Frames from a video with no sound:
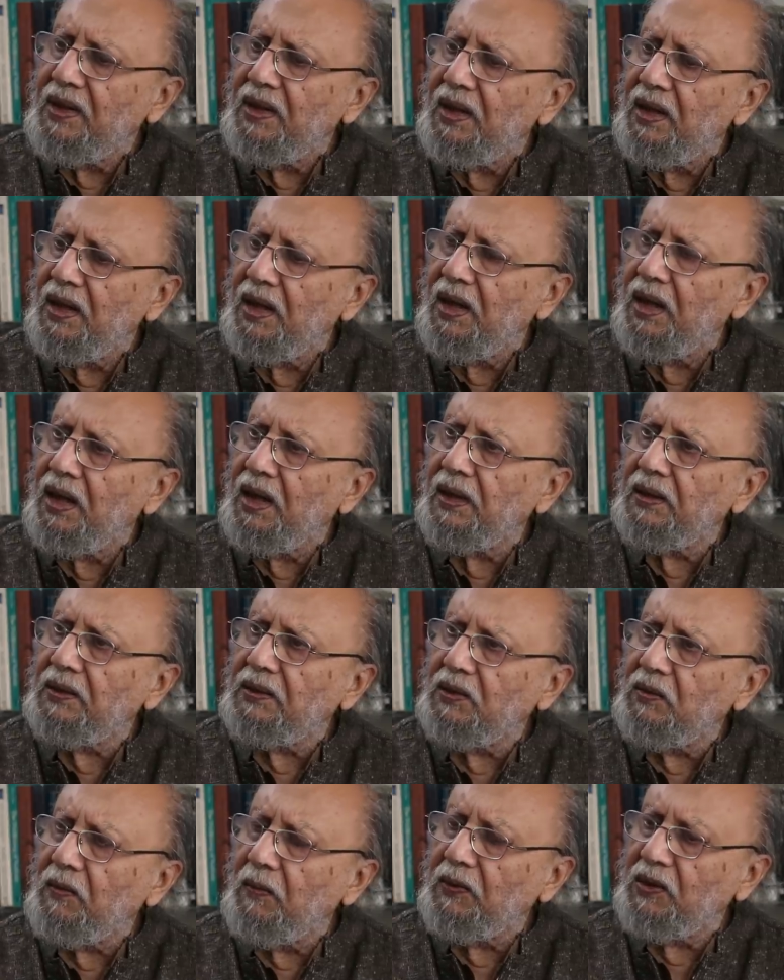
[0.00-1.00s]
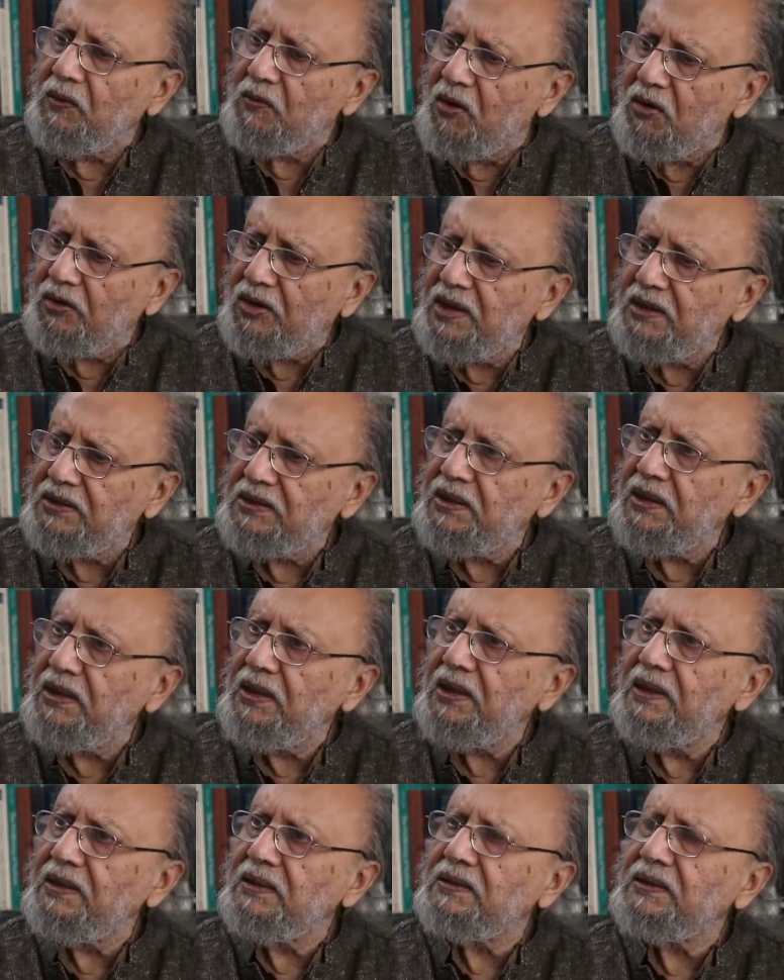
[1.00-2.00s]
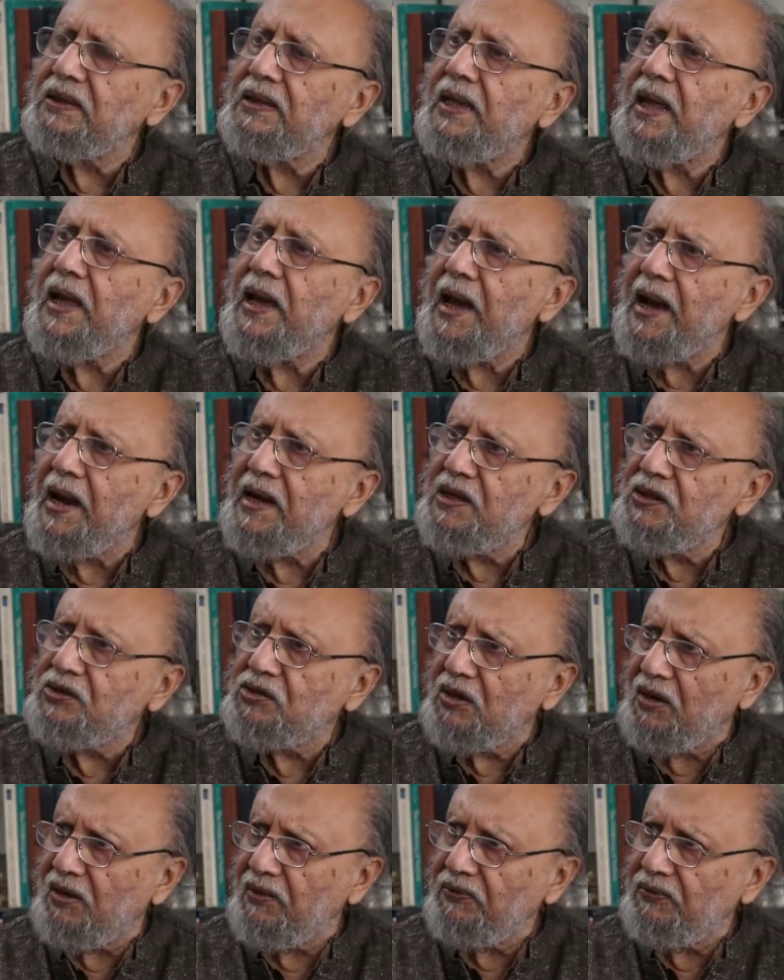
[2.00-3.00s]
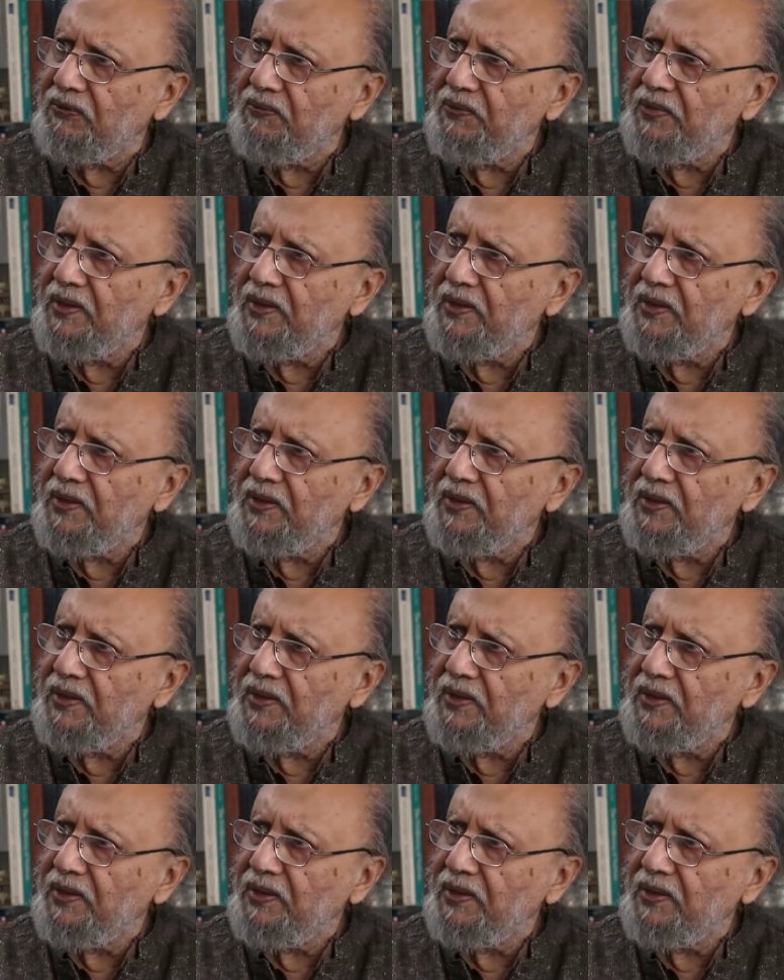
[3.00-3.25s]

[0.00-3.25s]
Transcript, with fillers: uh, de democracy is in the hands of